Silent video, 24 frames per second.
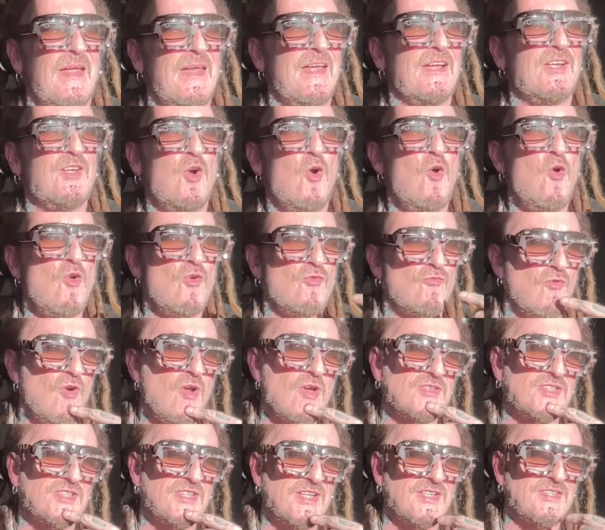And I called
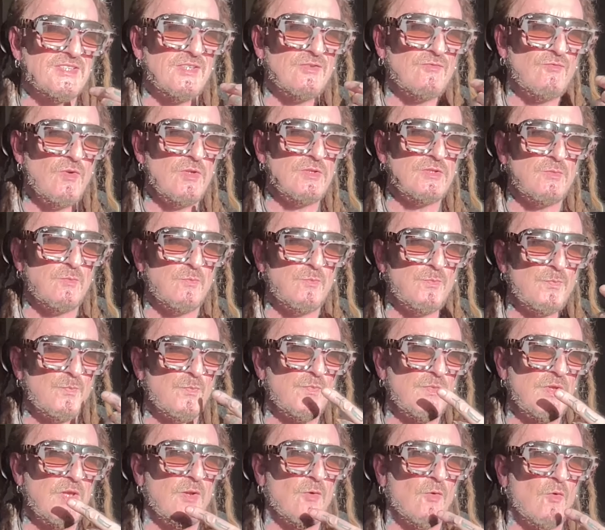Russ and I said, Russ,
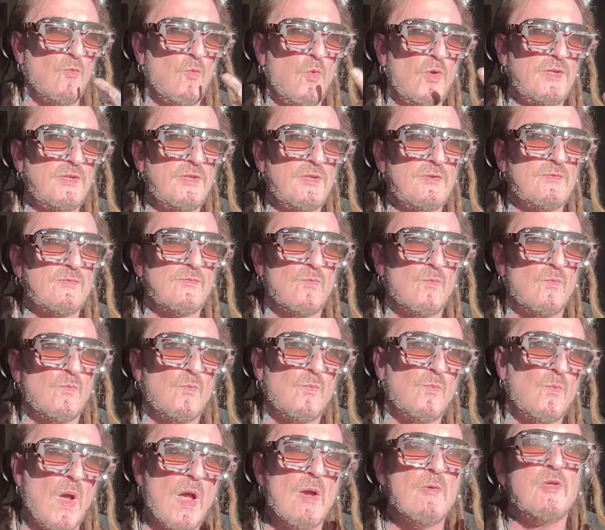
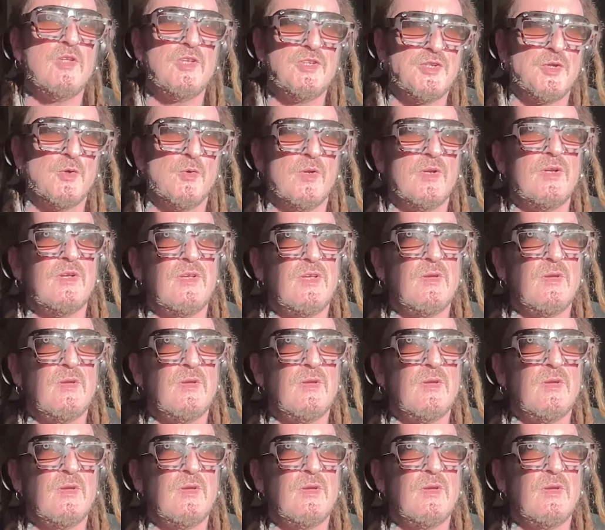how are you doing?